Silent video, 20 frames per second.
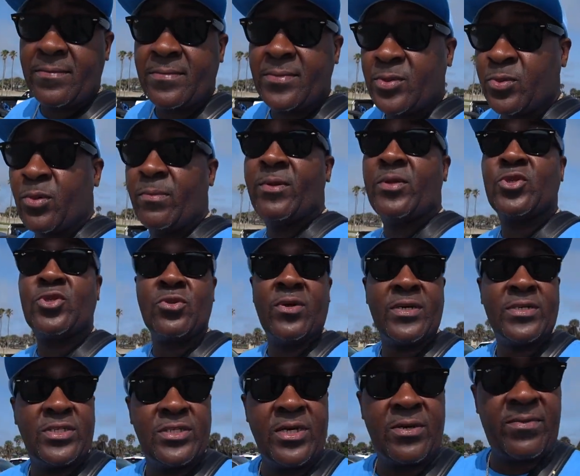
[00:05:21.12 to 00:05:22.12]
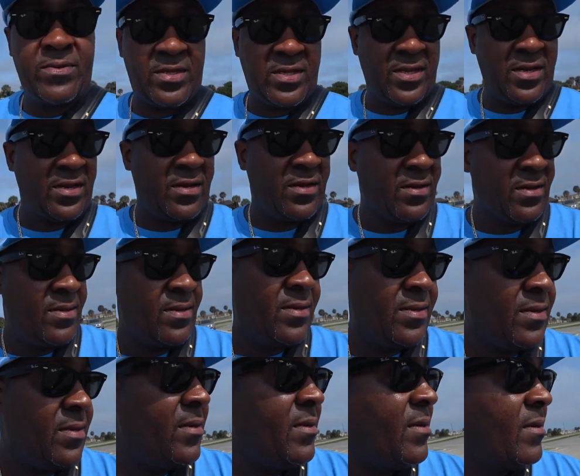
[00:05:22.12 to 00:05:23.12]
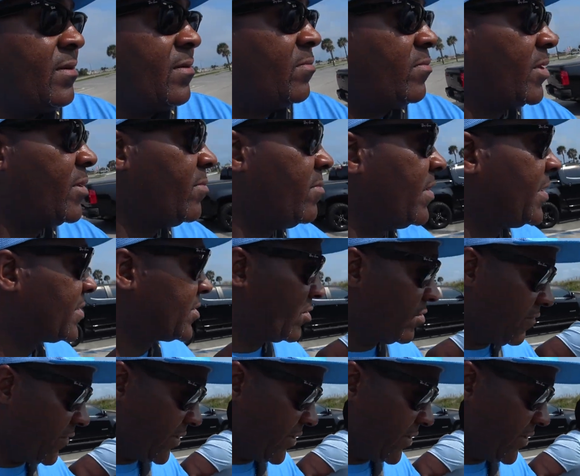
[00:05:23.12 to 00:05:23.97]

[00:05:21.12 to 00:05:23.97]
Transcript: swimming trunks and everything, but Miss over